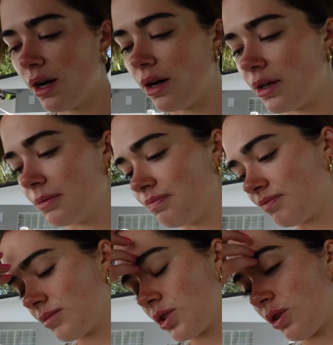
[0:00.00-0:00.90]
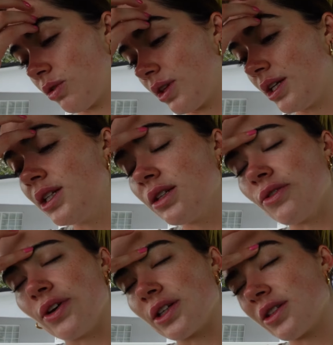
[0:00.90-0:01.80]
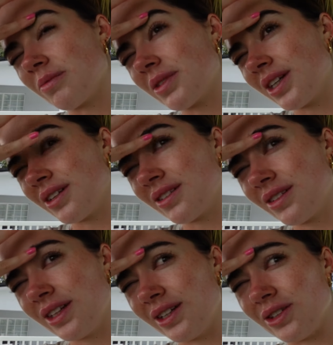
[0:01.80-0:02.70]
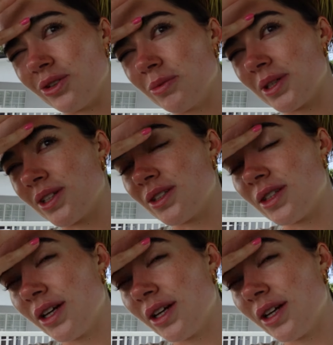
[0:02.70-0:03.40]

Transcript: Um, so they need to fix something. They do because